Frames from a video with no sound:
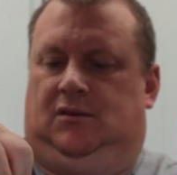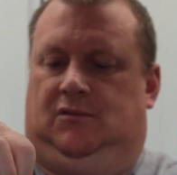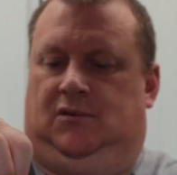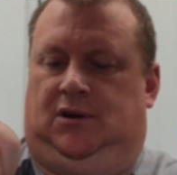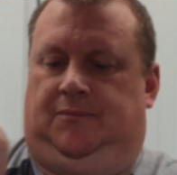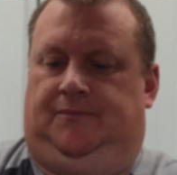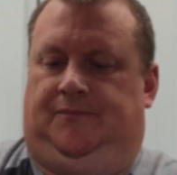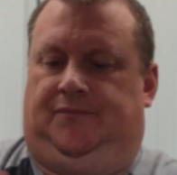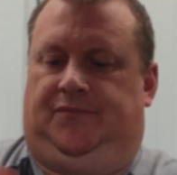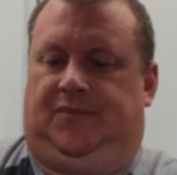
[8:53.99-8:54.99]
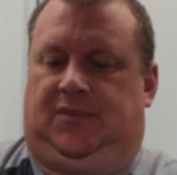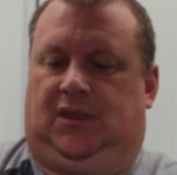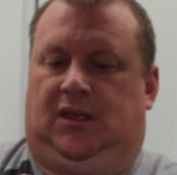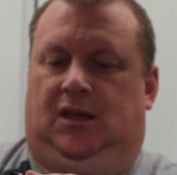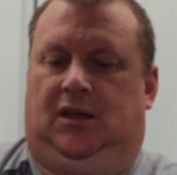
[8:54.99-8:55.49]
Alright,
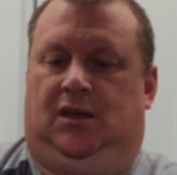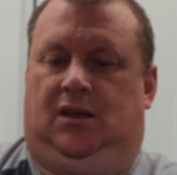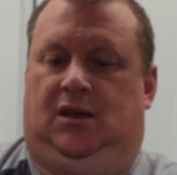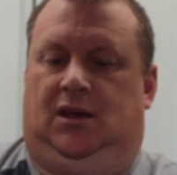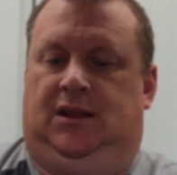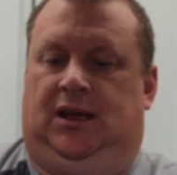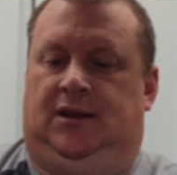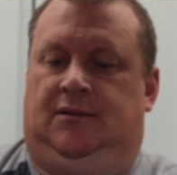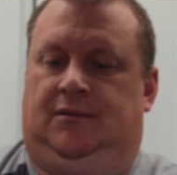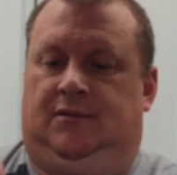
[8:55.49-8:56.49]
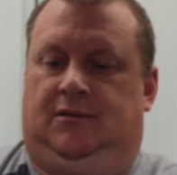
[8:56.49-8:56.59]
and then